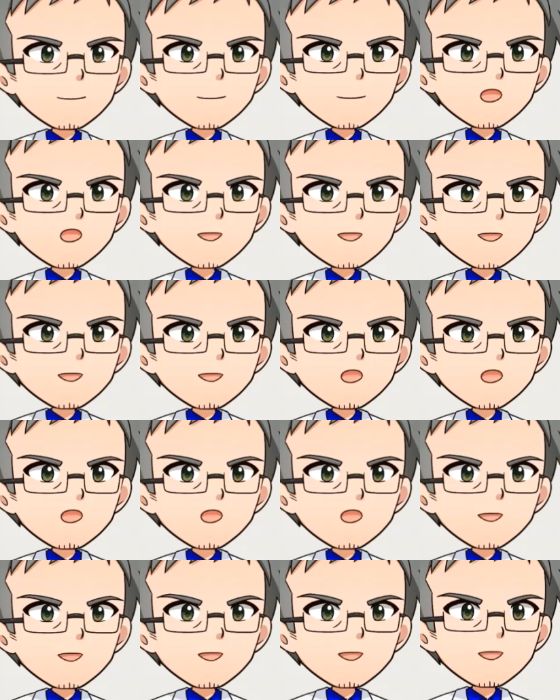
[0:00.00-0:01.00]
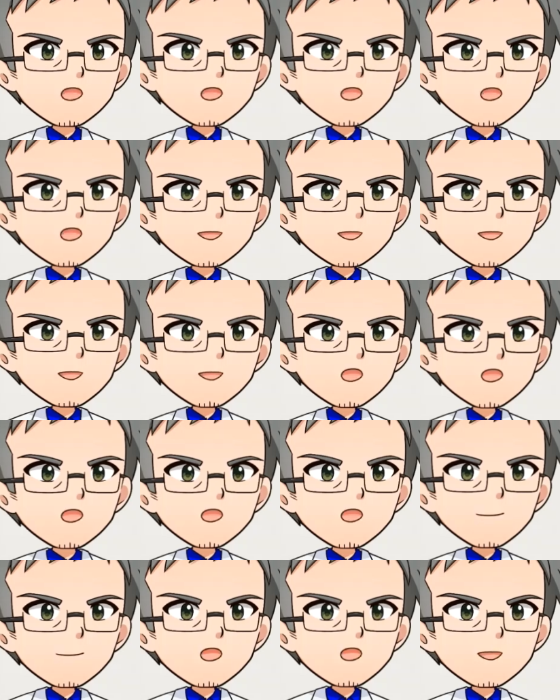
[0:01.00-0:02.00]
Well, if you wash your
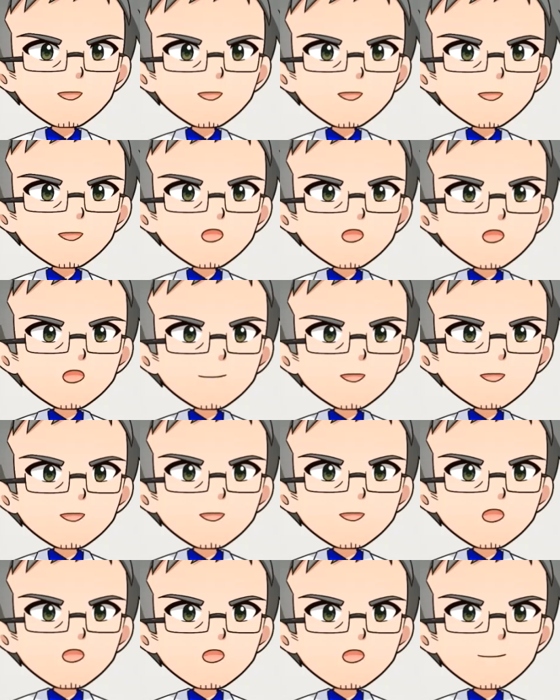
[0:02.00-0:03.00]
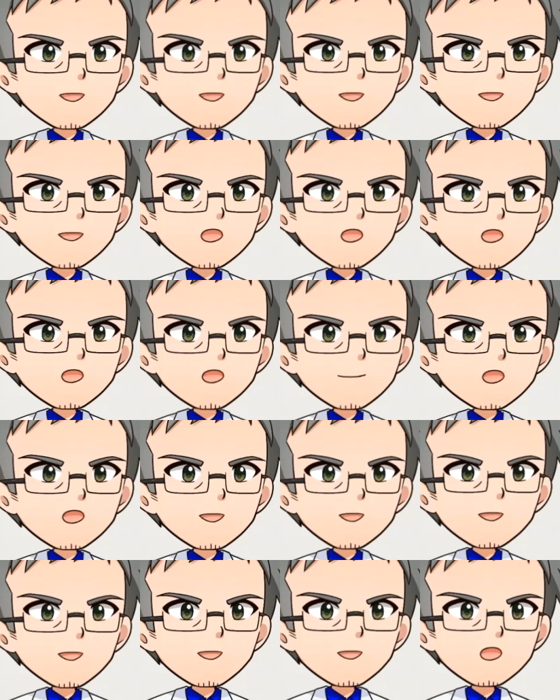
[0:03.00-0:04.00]
clothes in a way that uses the least
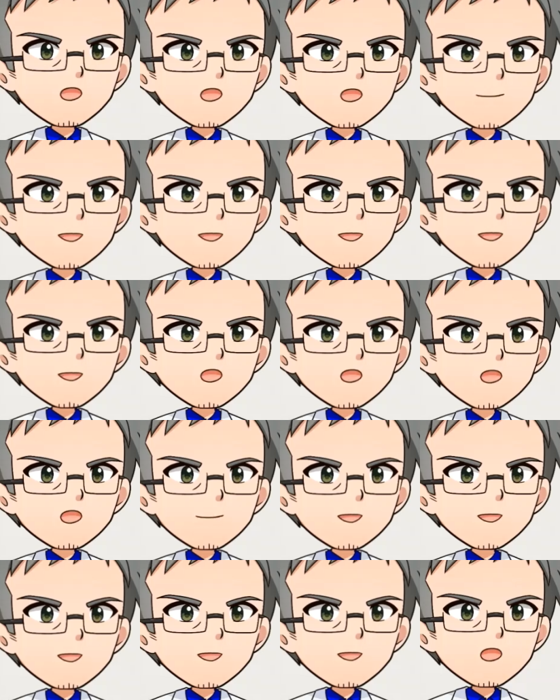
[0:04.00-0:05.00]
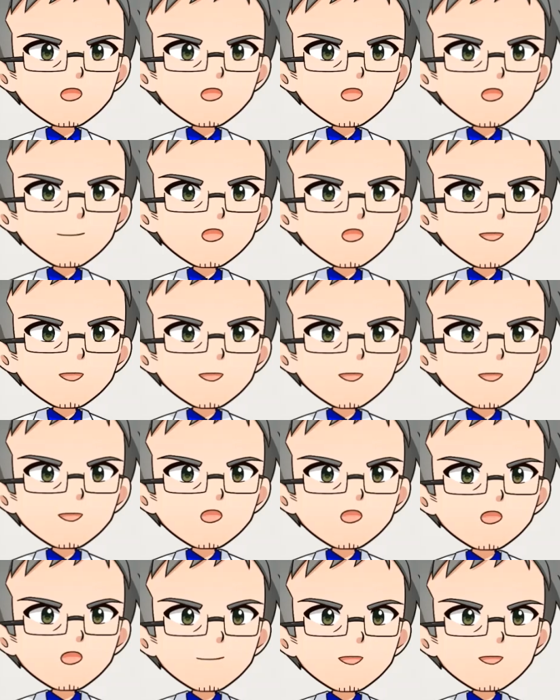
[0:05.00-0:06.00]
amount of water and electricity and
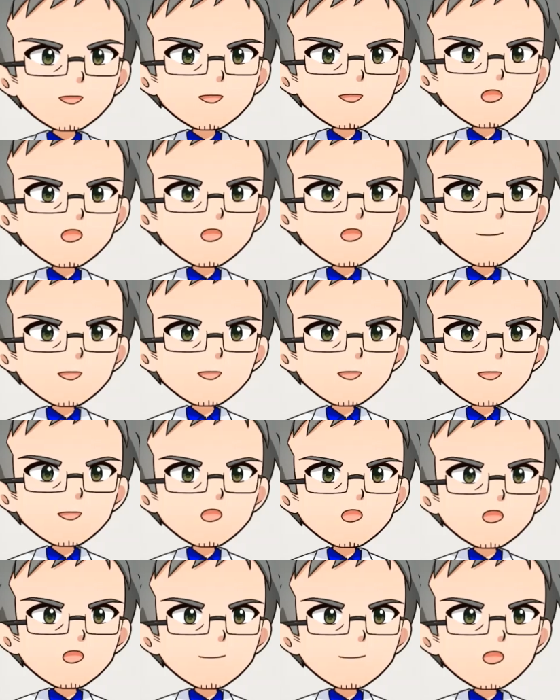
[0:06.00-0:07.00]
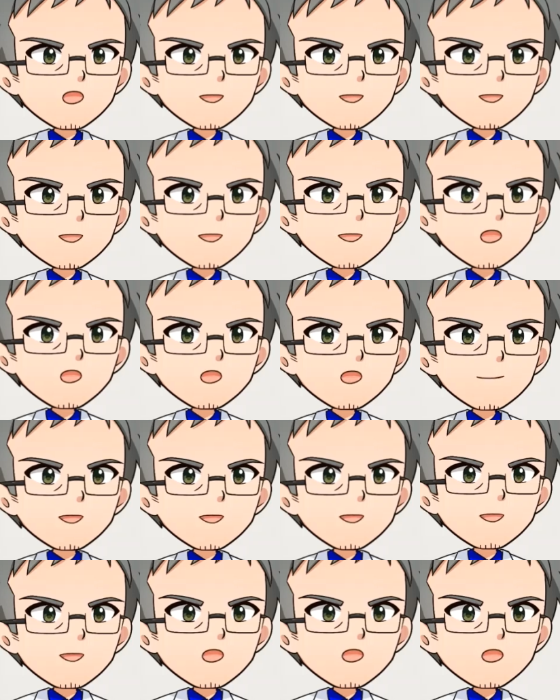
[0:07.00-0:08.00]
doesn't damage your clothes, there is no
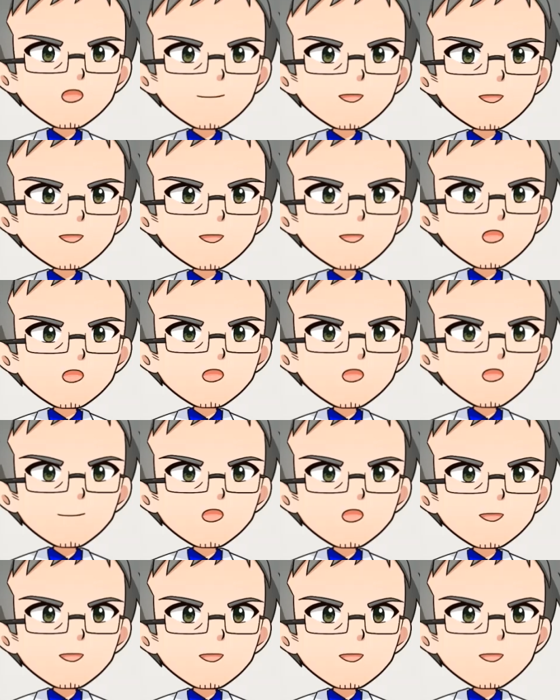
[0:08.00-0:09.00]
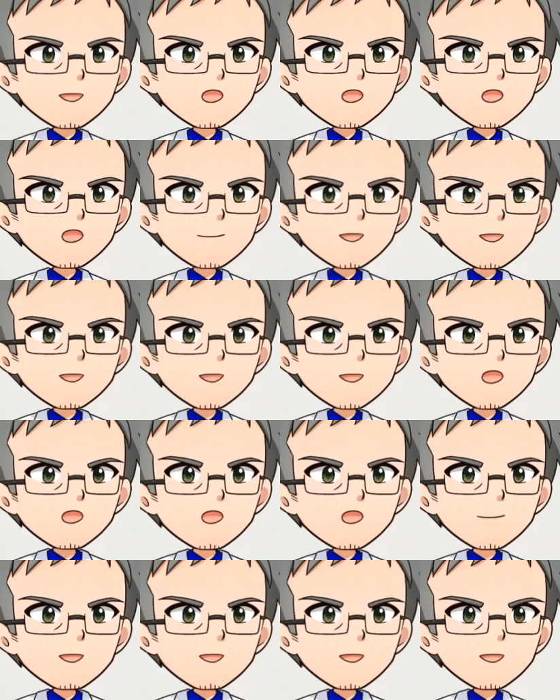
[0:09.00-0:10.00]
waste, and it's environmentally
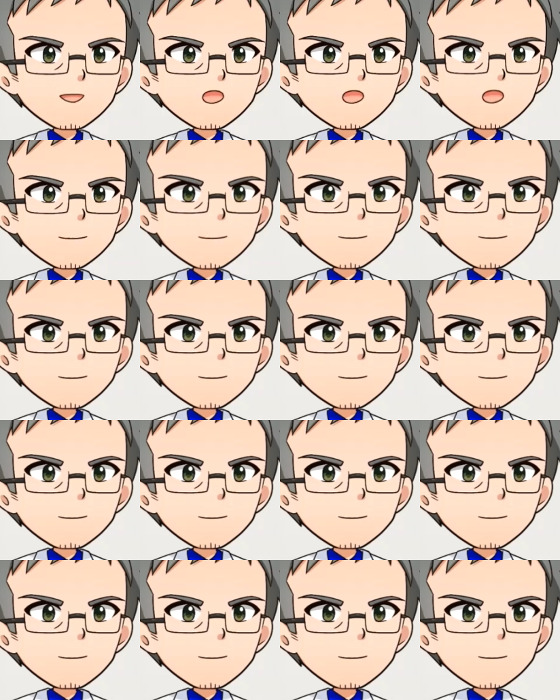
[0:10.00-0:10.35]
friendly.